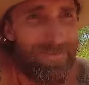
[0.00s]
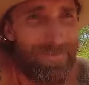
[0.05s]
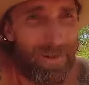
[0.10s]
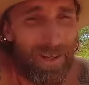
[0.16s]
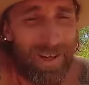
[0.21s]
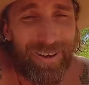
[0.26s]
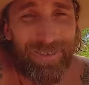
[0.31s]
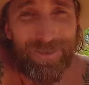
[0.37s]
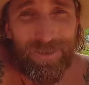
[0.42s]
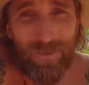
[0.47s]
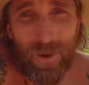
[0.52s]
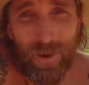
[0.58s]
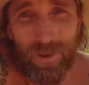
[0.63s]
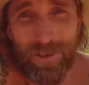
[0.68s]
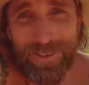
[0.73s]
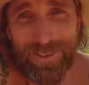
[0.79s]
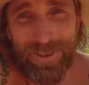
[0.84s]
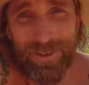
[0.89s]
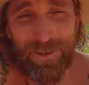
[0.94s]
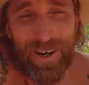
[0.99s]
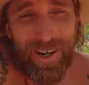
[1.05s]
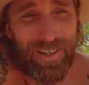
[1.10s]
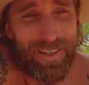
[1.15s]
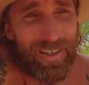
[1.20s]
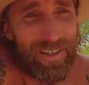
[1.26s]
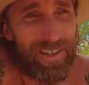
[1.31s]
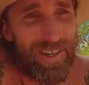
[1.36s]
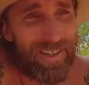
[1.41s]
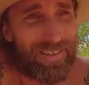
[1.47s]
but after rolling the
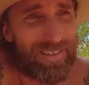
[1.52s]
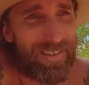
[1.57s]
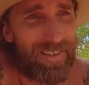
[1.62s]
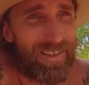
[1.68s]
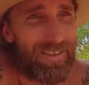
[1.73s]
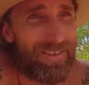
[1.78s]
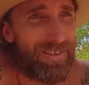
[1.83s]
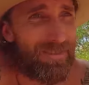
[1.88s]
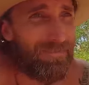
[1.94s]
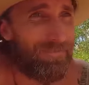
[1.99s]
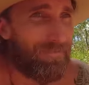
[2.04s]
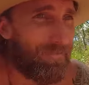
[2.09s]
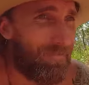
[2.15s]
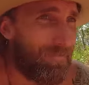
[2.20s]
trailer last season,